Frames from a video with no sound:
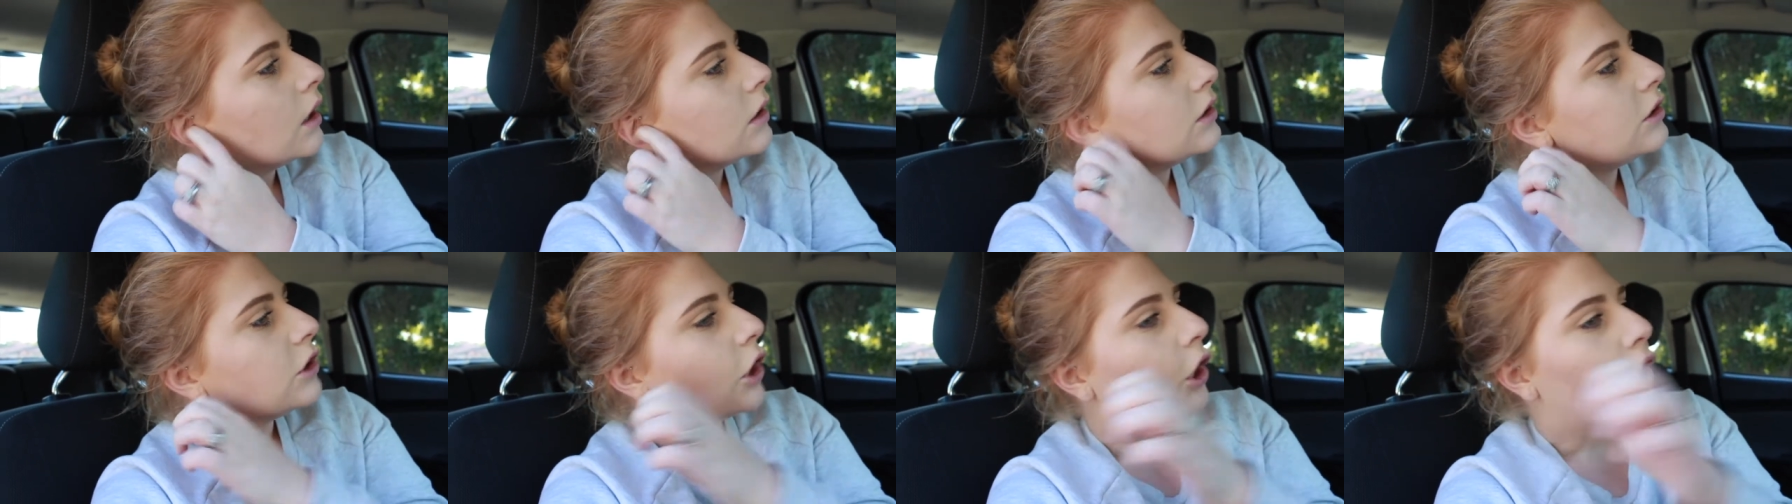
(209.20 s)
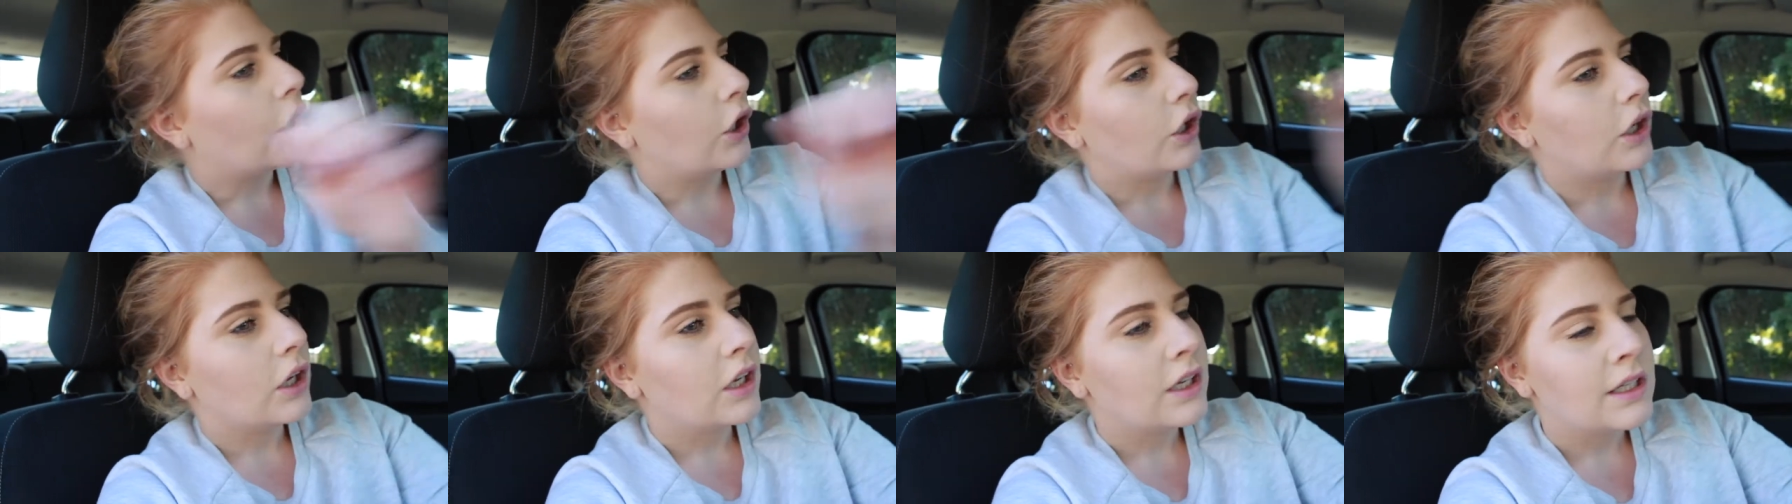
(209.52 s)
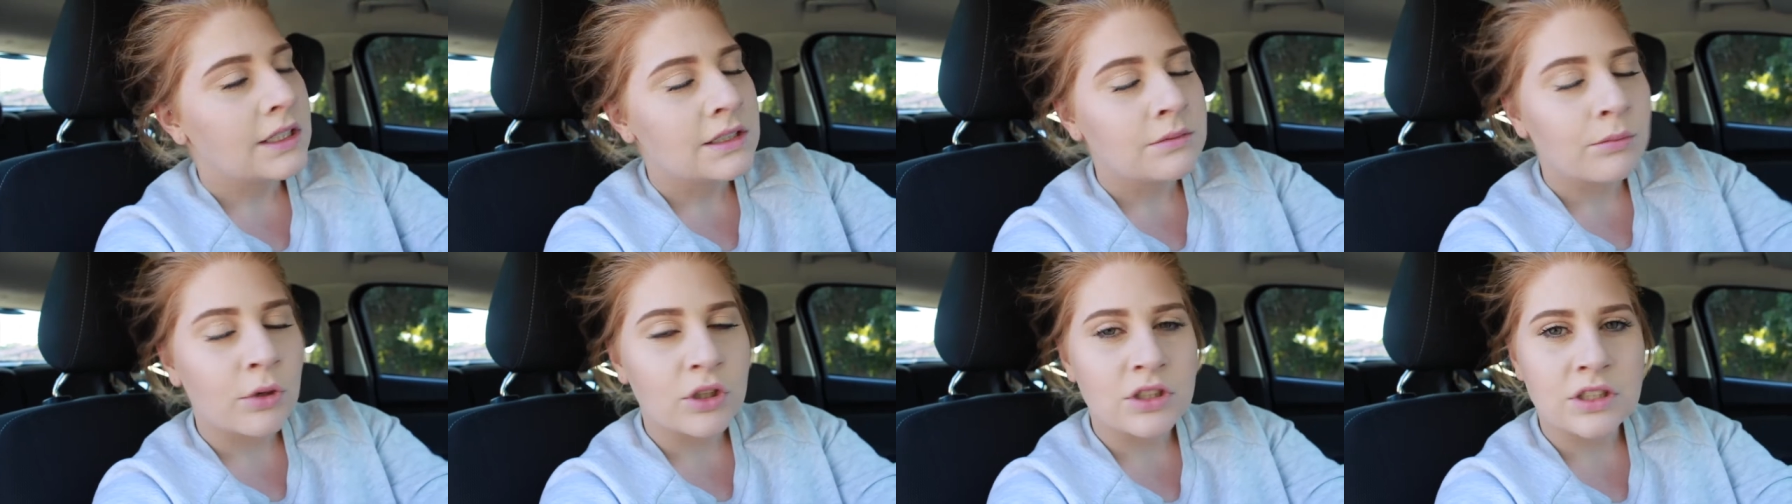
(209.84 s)
So
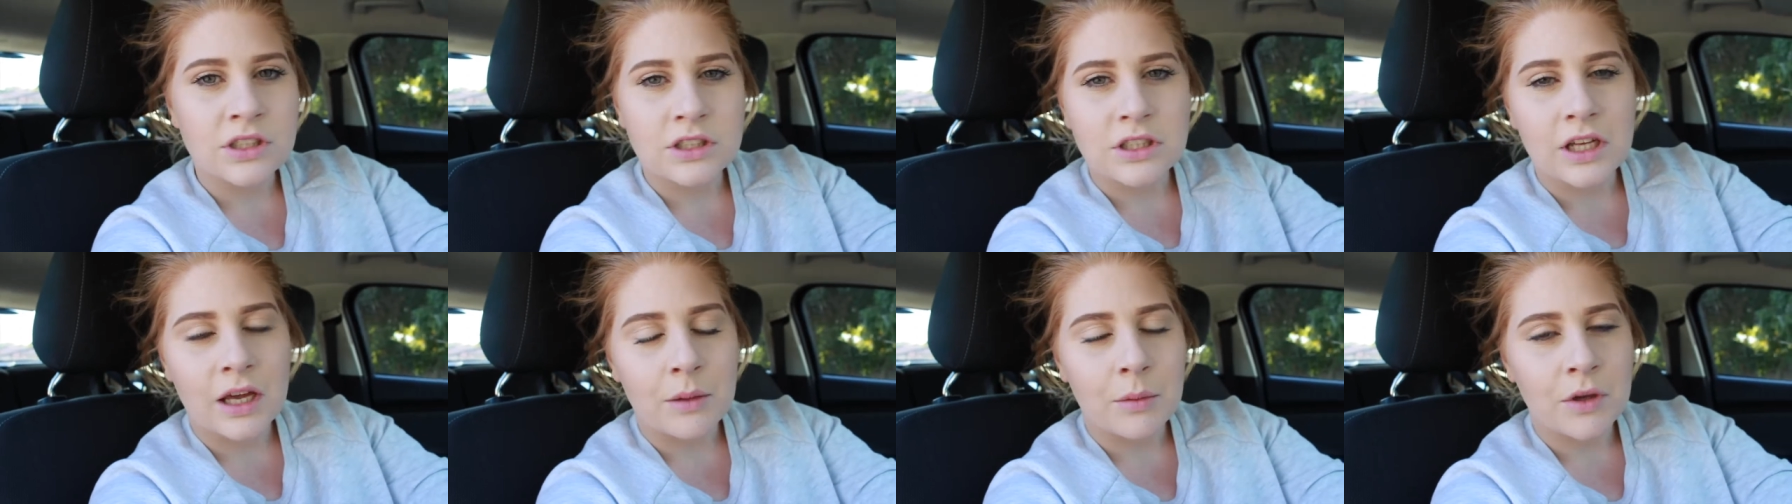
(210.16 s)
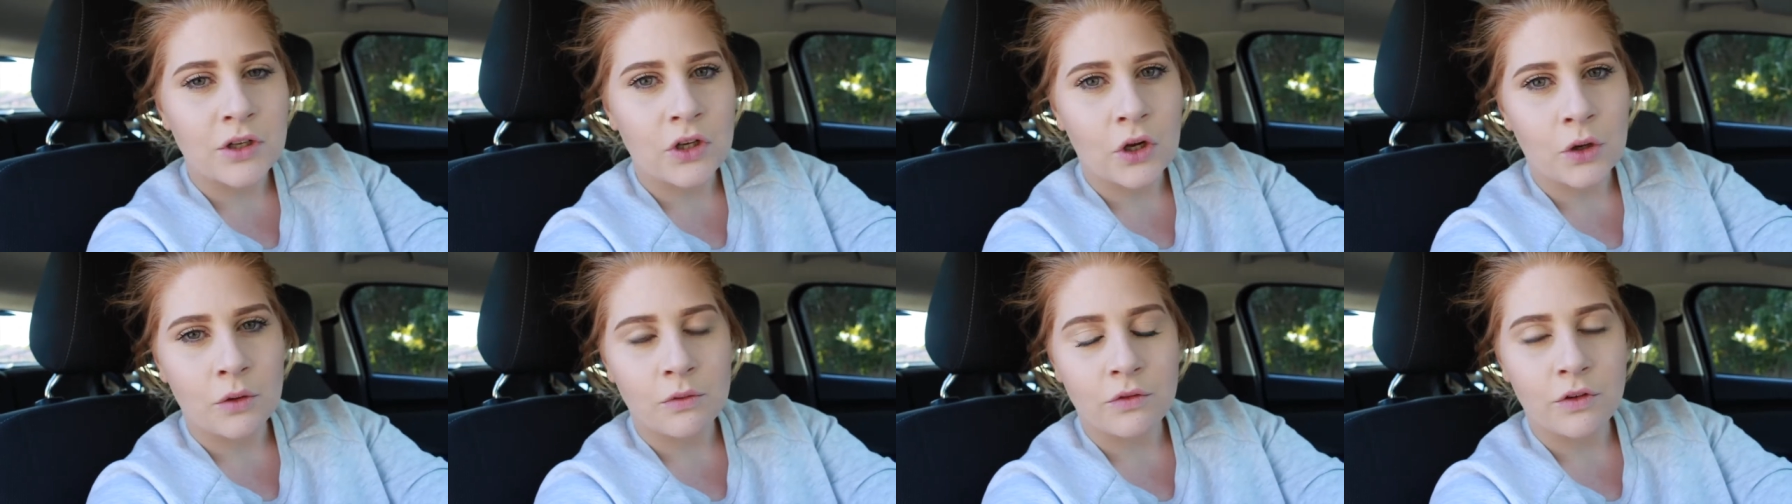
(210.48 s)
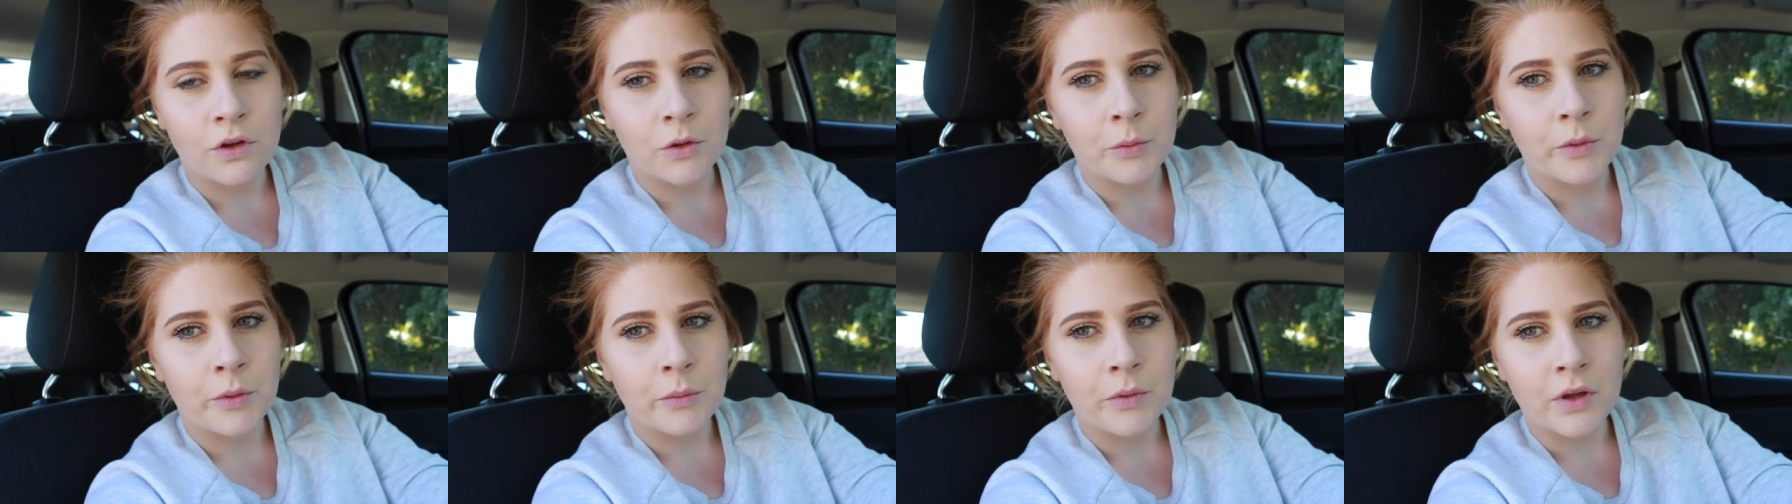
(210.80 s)
most of the time I don't film at